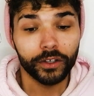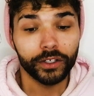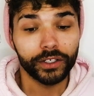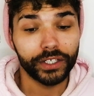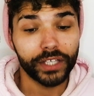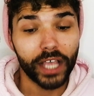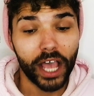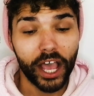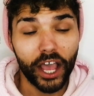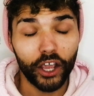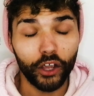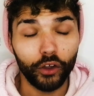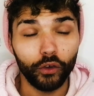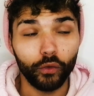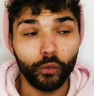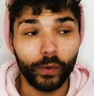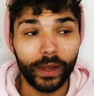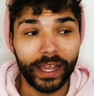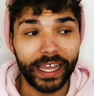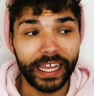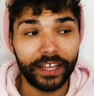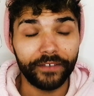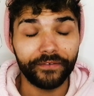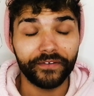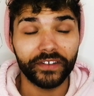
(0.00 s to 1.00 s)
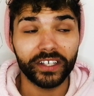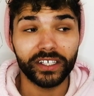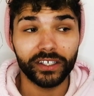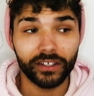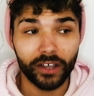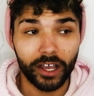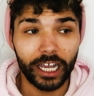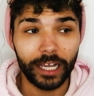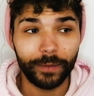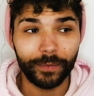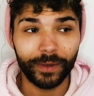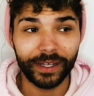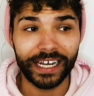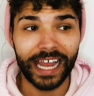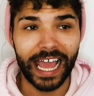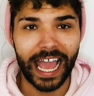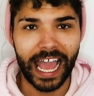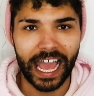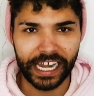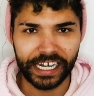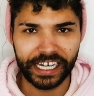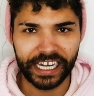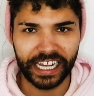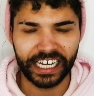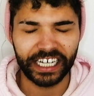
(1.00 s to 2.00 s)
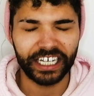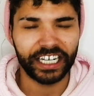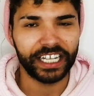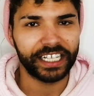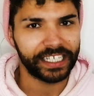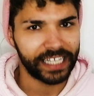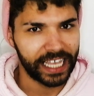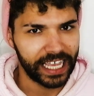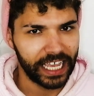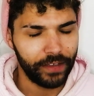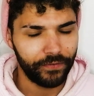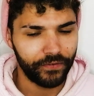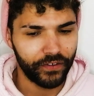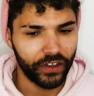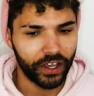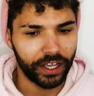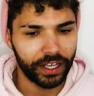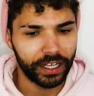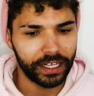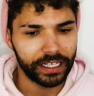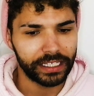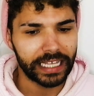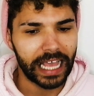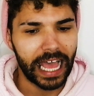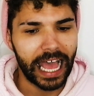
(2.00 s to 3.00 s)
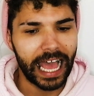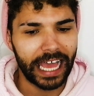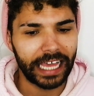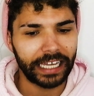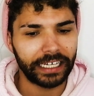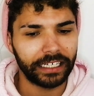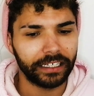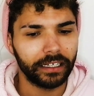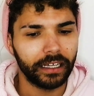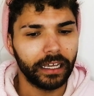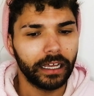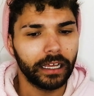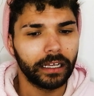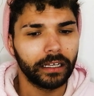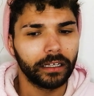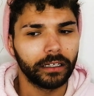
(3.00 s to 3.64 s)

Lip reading: So with Simon heading the Saviors and